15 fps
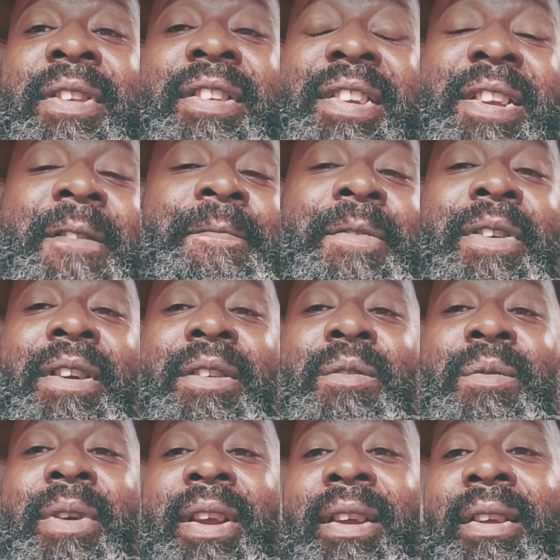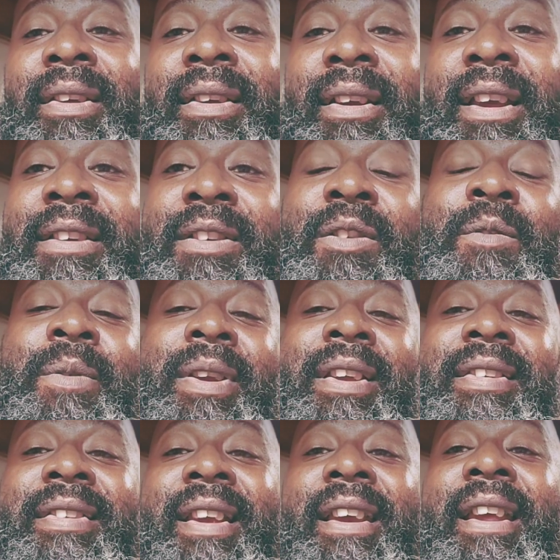step foot in the ring and do what he
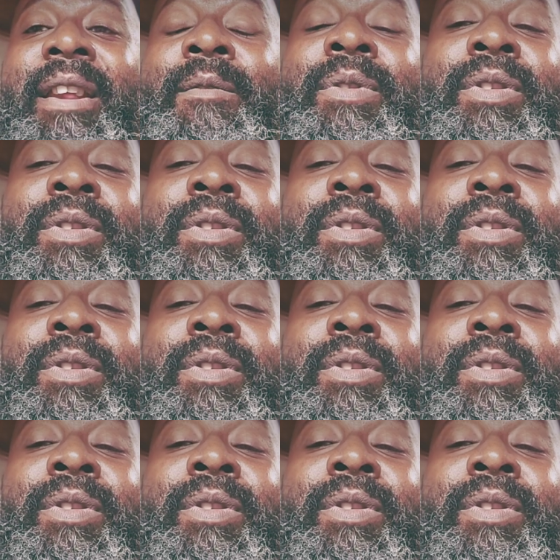said he was